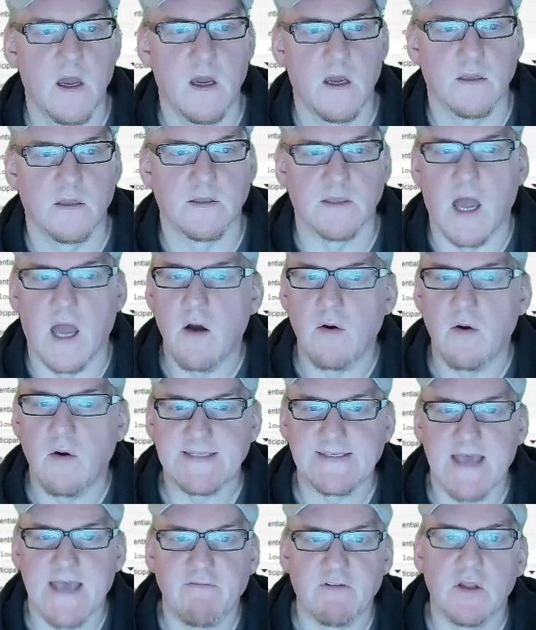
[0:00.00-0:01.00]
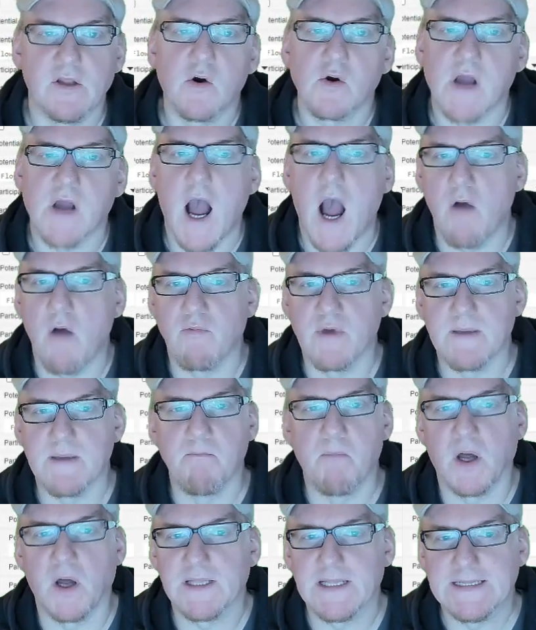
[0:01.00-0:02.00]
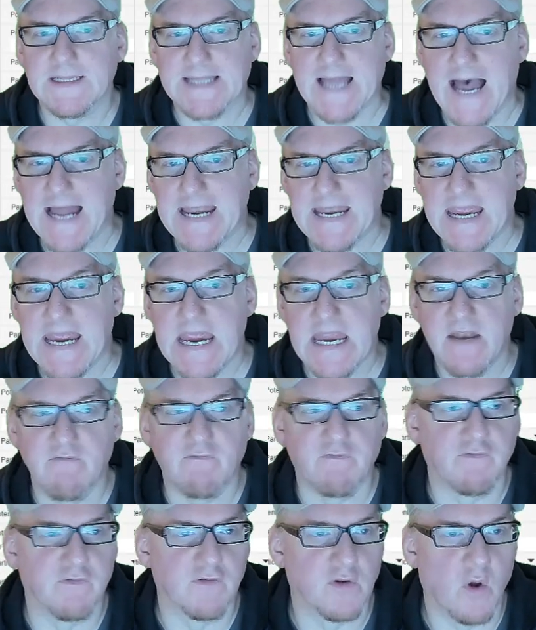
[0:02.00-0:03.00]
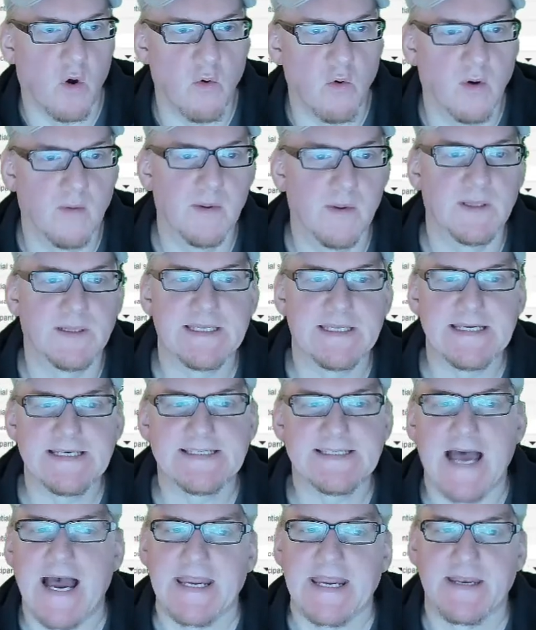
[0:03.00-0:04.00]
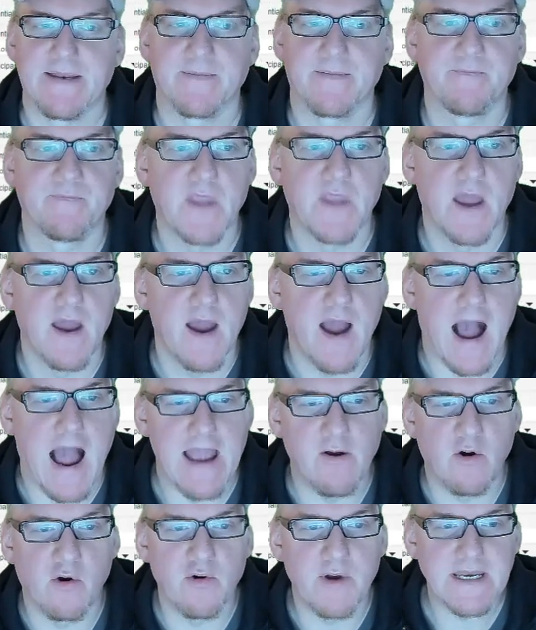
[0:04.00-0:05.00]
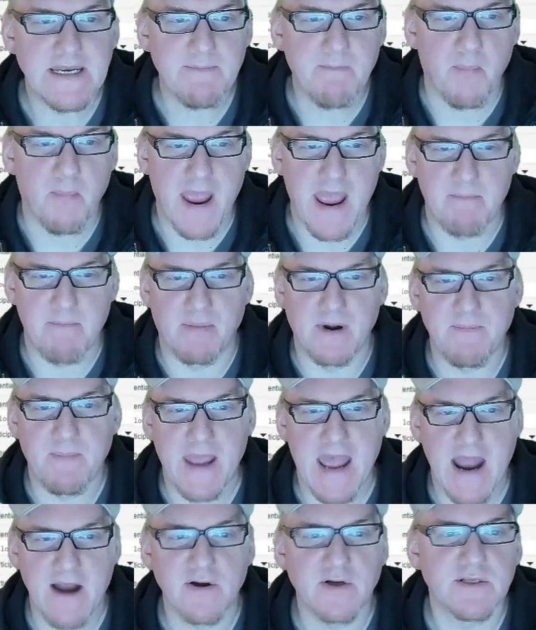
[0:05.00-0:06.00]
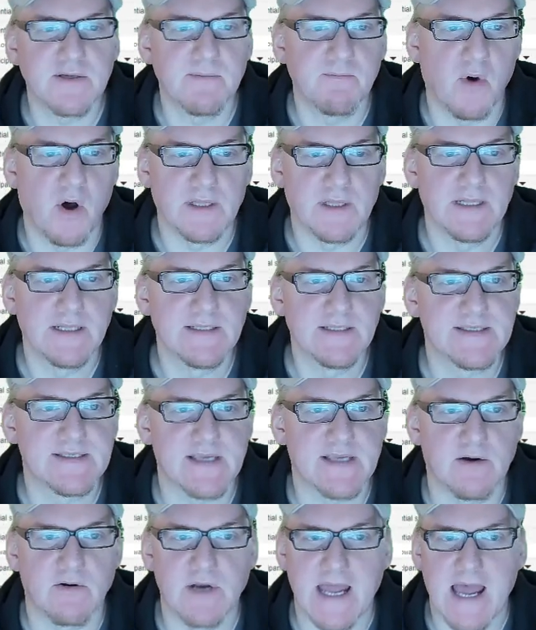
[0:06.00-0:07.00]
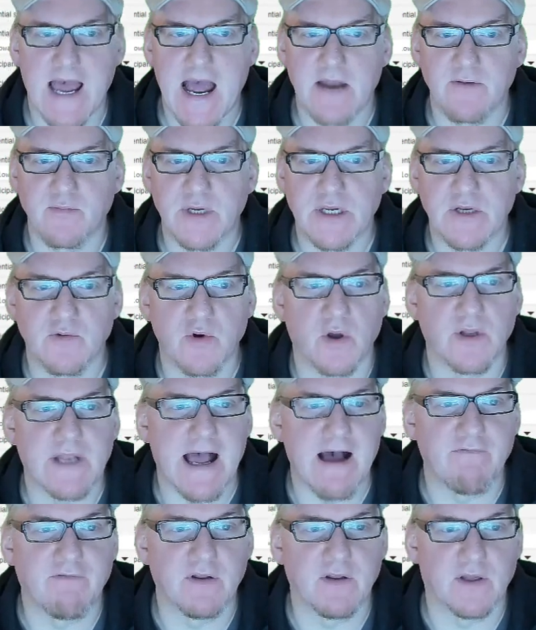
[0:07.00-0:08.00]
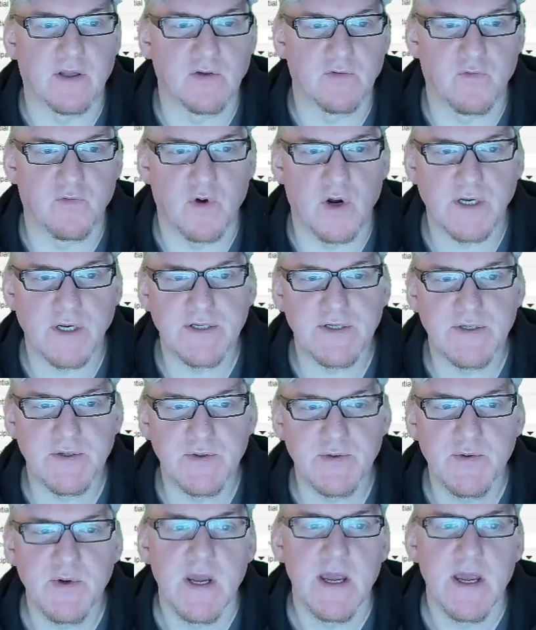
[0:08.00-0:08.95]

Now let's have a look how we model that in Flowable design. I already prepared the models so that we do not have a lot of work to do.